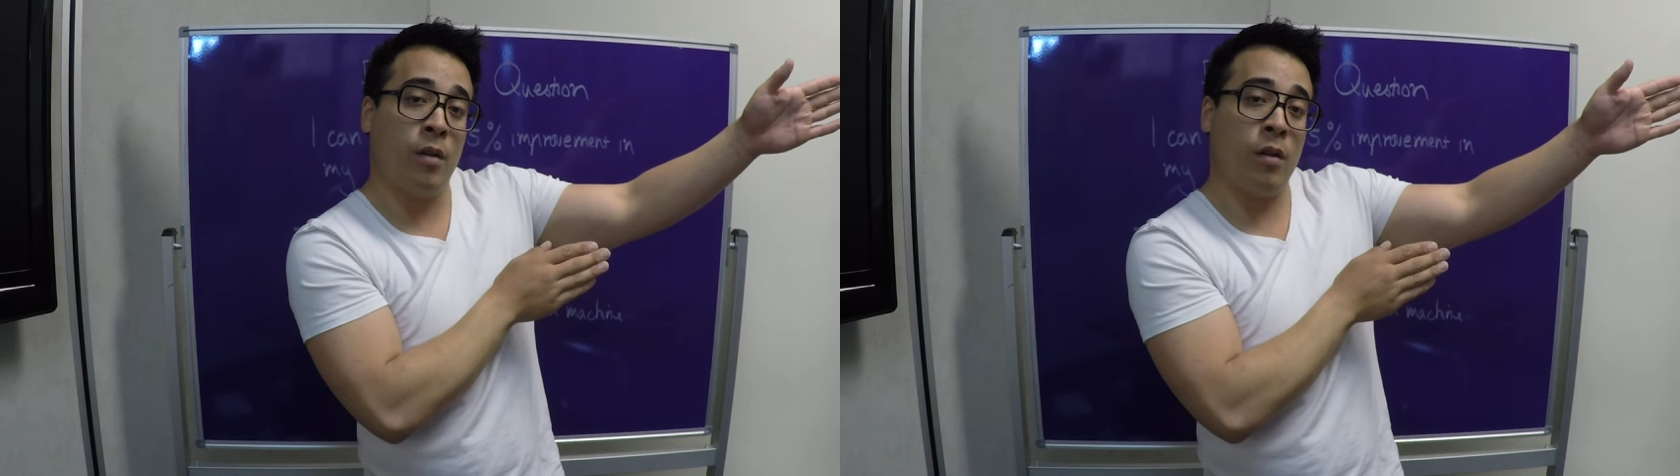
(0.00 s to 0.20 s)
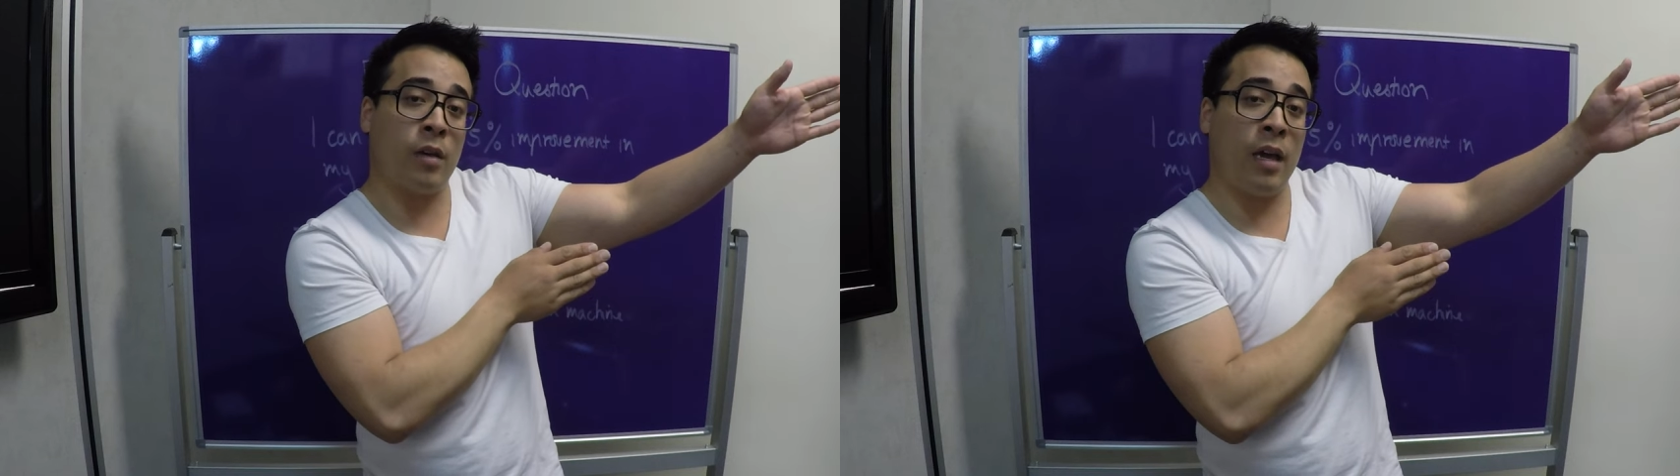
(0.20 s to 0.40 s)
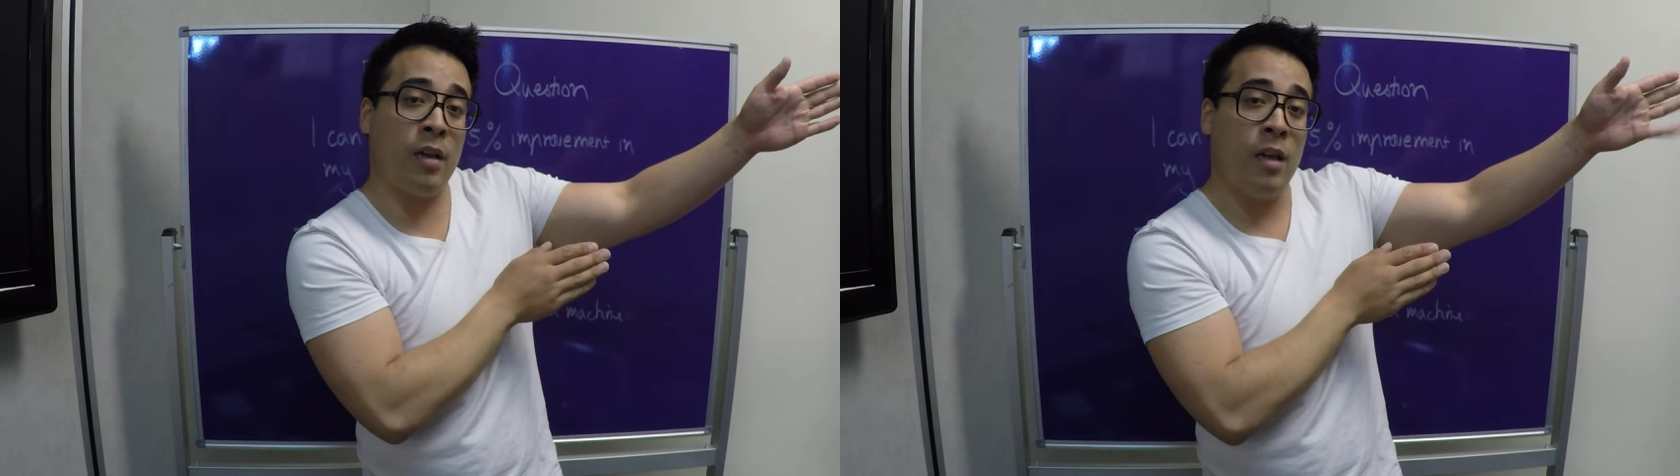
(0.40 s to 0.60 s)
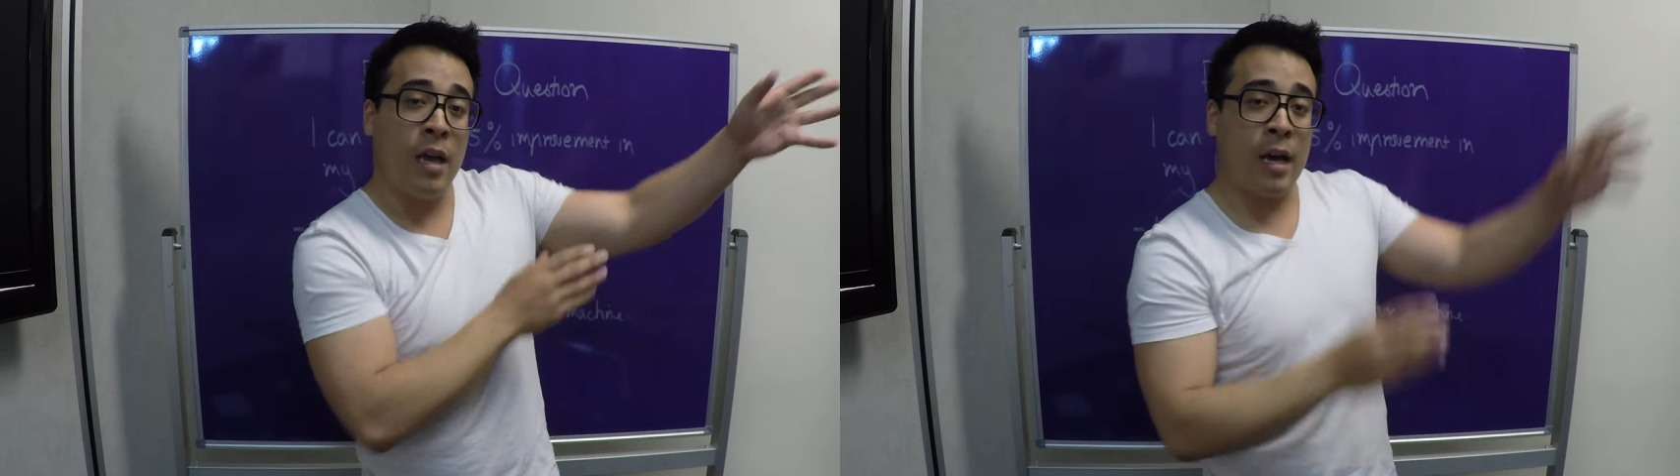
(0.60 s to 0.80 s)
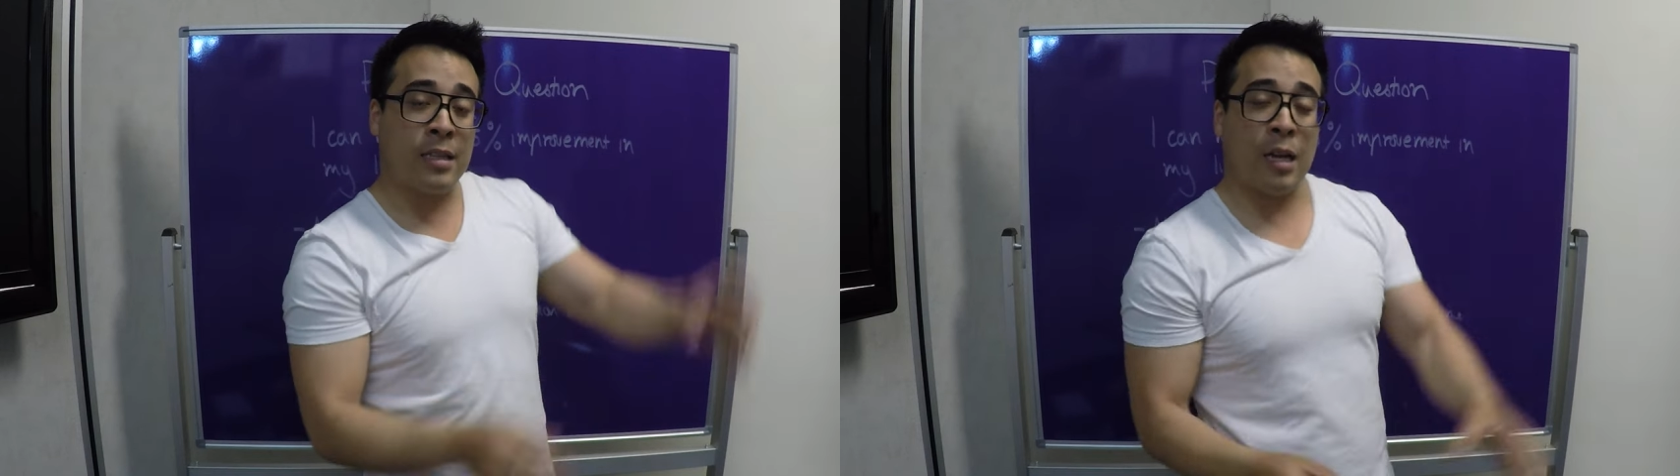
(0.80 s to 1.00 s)
Okay,
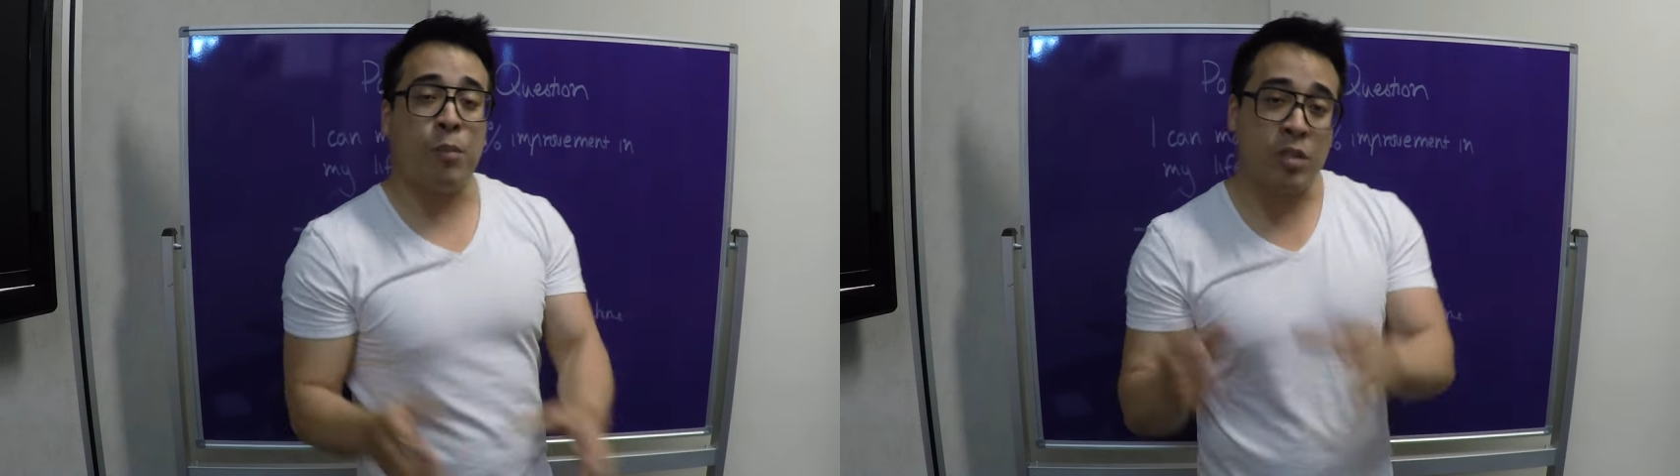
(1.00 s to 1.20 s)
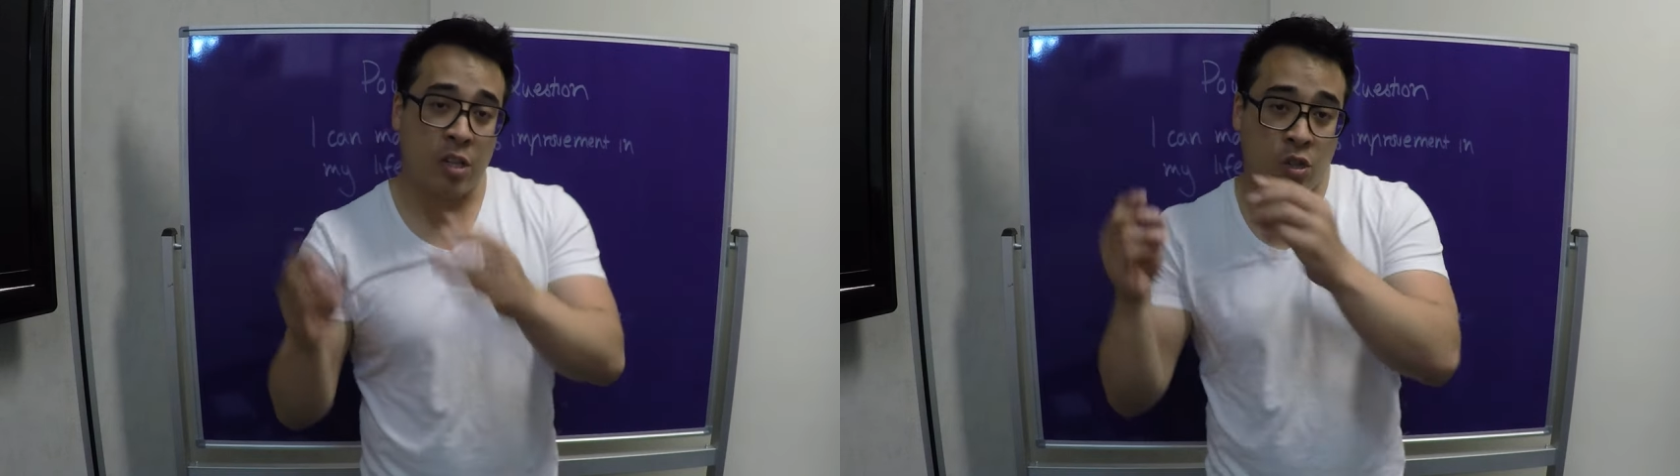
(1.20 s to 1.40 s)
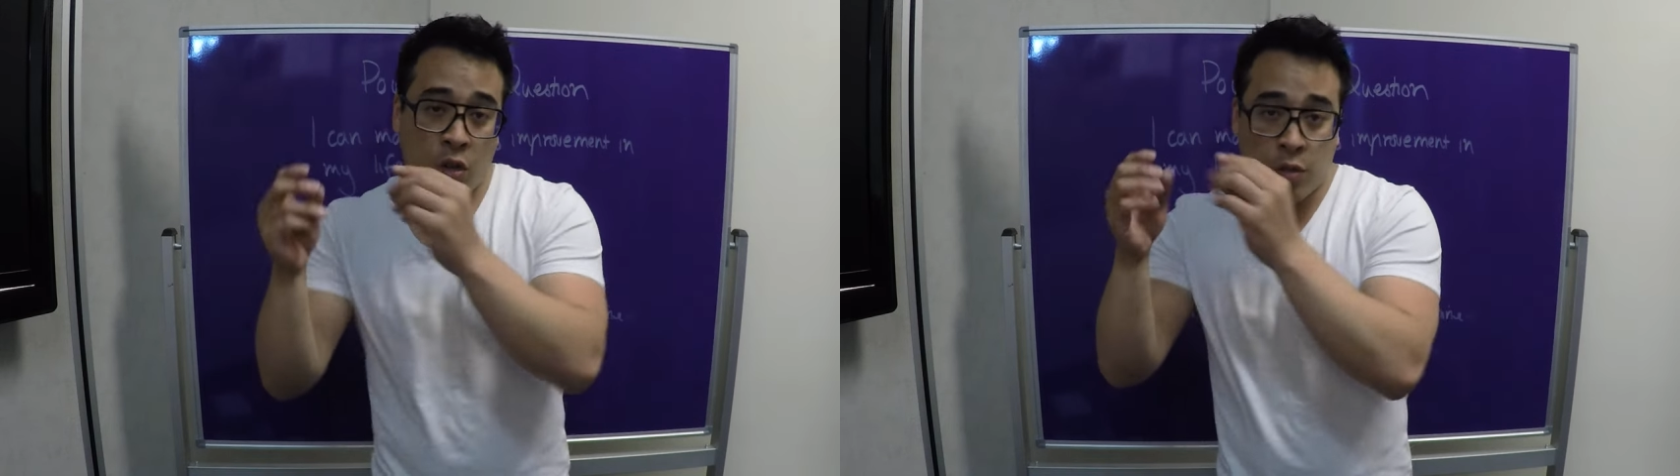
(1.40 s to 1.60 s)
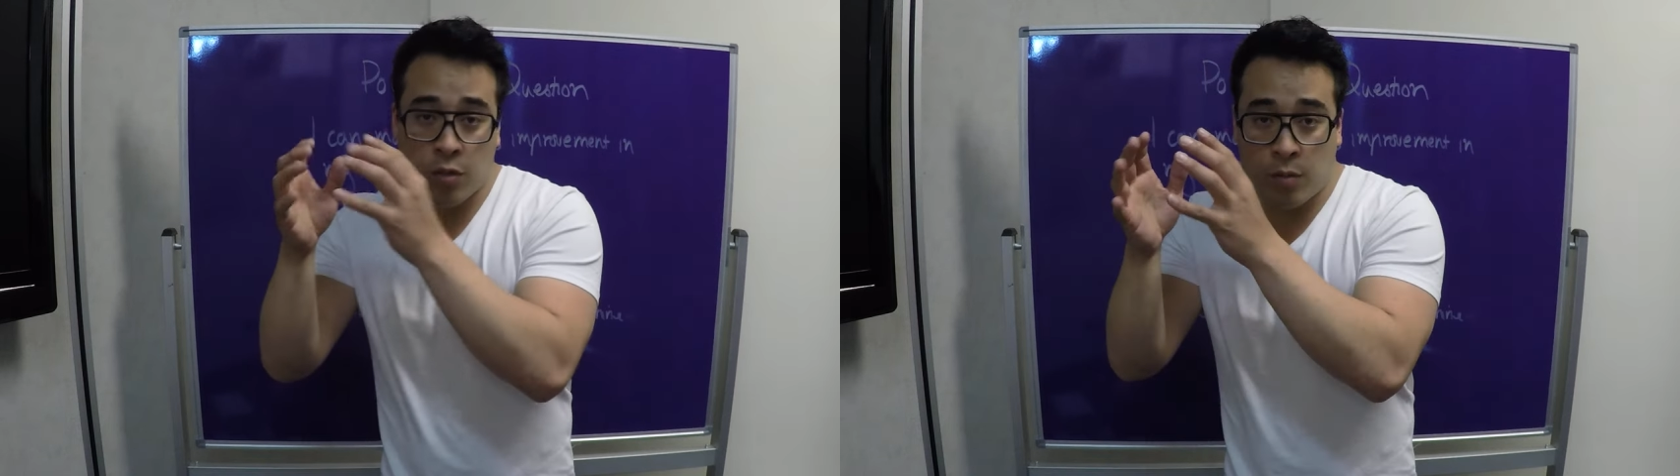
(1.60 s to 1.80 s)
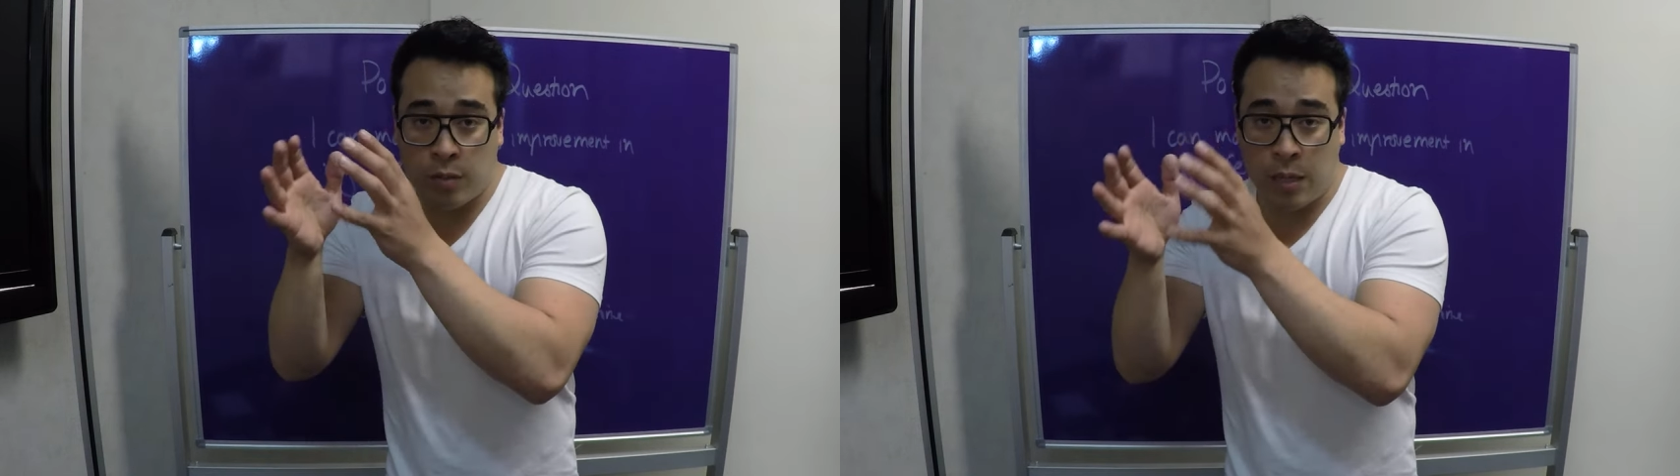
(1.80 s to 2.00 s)
a
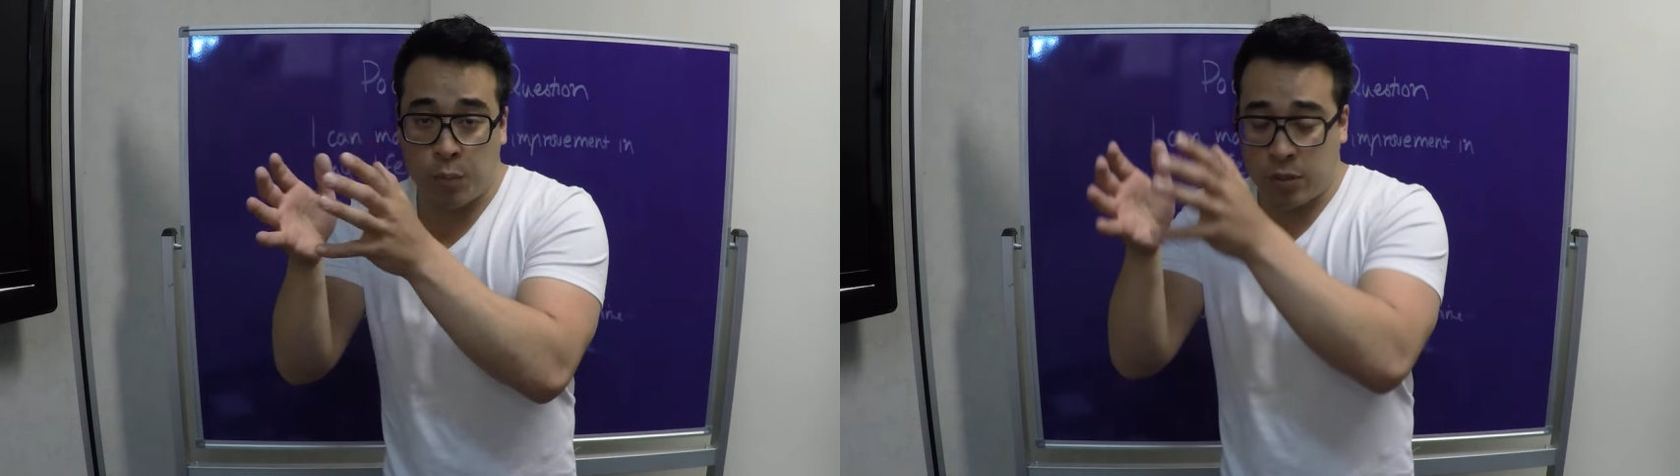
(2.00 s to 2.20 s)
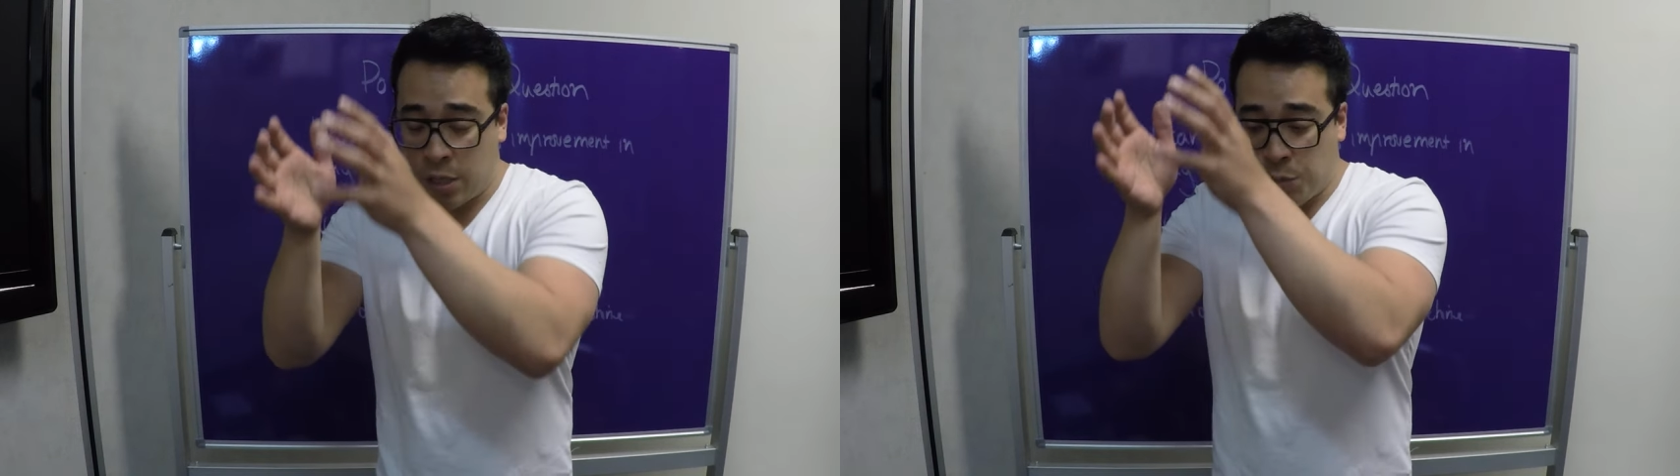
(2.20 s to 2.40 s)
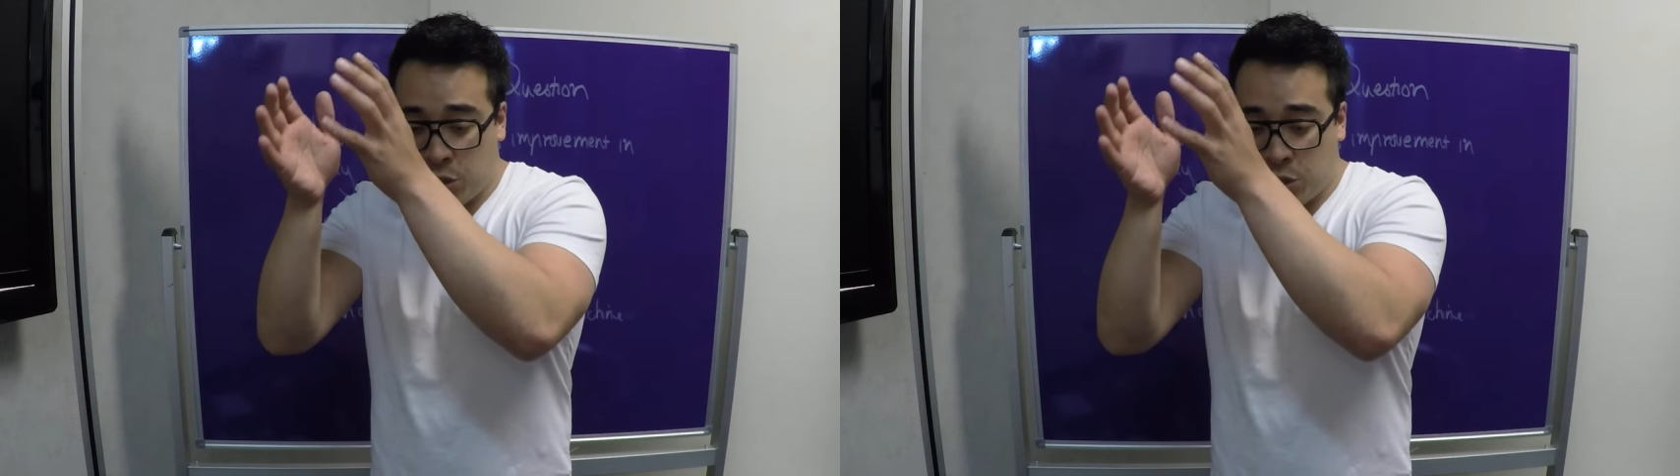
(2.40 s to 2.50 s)
teleportation